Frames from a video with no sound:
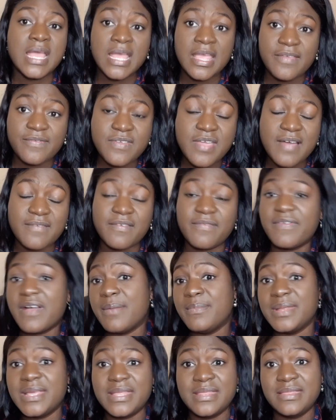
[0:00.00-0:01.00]
If you have a
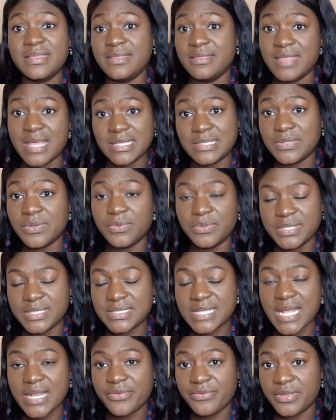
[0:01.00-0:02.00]
family and that's the only
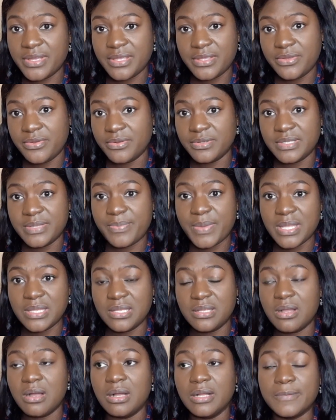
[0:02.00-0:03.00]
salary you're
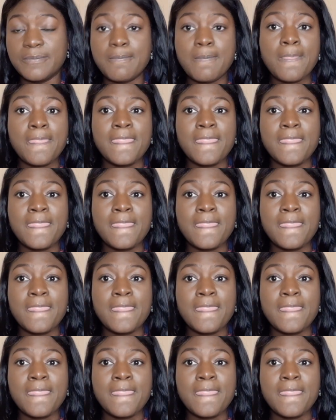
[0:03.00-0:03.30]
dependent on,